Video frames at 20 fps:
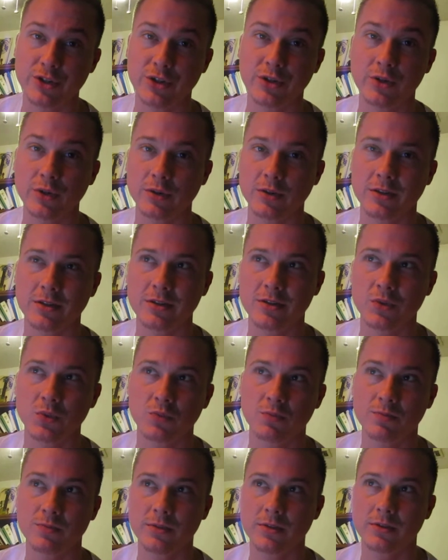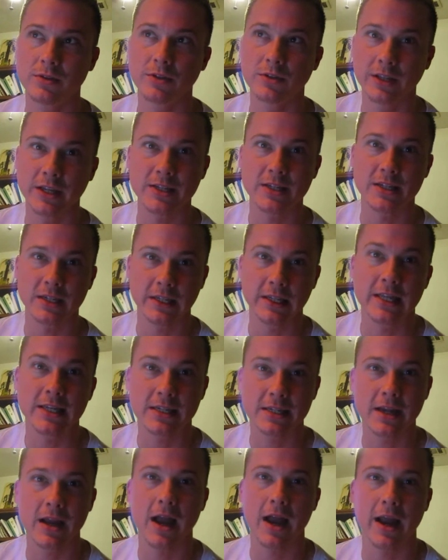Duke. You listen to this
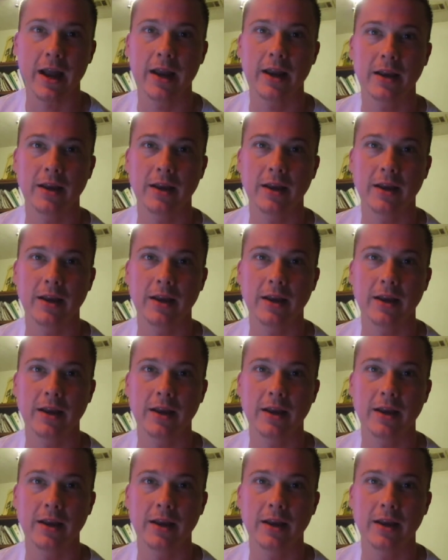guy